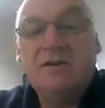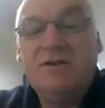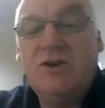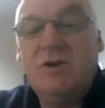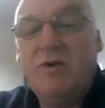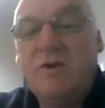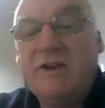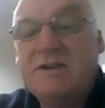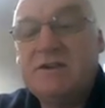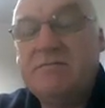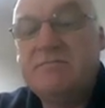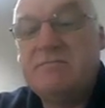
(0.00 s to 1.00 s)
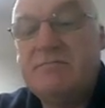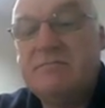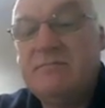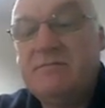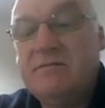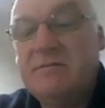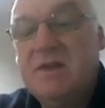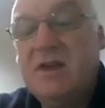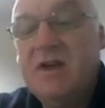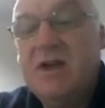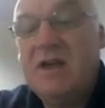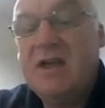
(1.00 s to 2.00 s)
Dew points,
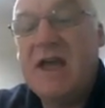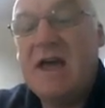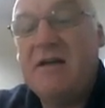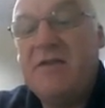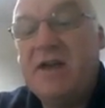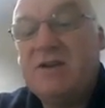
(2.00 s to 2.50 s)
yeah, they